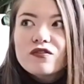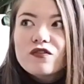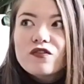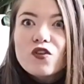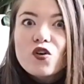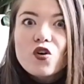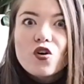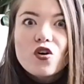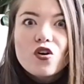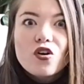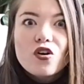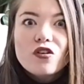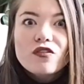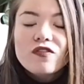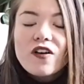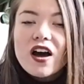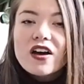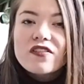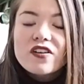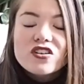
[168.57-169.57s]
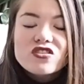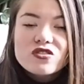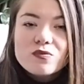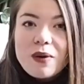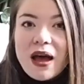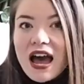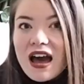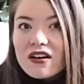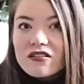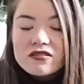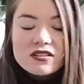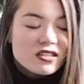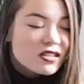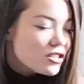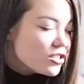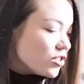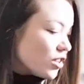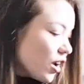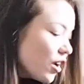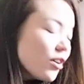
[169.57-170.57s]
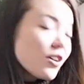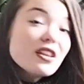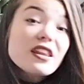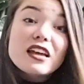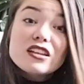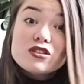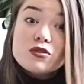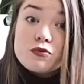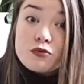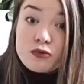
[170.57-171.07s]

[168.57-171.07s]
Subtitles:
£400-500. So that's a